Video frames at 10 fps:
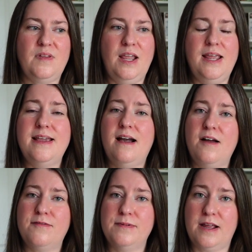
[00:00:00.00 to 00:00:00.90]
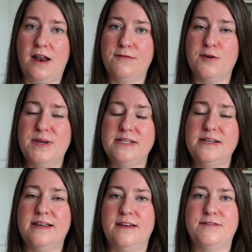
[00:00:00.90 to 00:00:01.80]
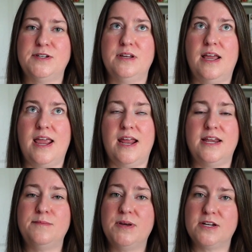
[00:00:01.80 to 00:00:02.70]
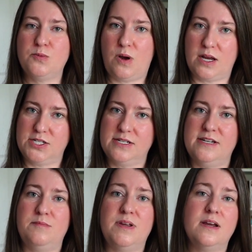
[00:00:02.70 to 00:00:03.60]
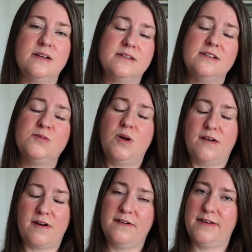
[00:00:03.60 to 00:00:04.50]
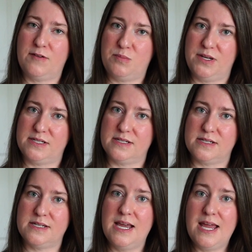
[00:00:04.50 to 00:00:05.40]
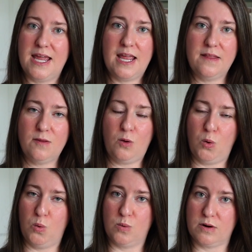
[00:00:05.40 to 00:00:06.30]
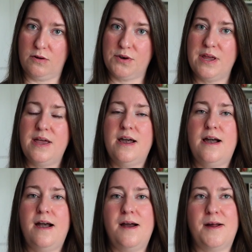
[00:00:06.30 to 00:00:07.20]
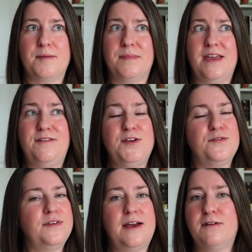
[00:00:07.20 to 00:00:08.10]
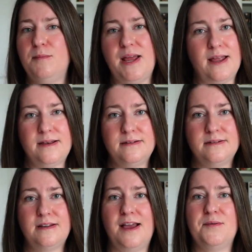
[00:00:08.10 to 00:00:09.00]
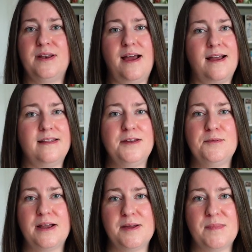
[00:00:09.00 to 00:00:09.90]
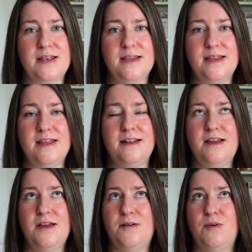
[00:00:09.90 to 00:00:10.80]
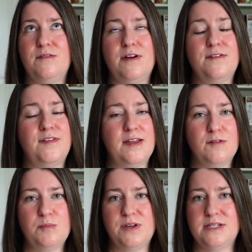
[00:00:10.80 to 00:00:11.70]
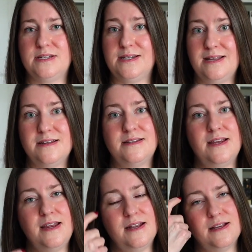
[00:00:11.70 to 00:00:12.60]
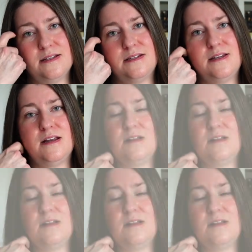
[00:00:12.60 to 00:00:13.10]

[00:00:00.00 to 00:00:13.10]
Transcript: he got got it for me as a gift and he picked Washington because it's one of our favorite places in the whole world. Um, if you've never been, I would highly recommend it. One of our favorite places in the state is the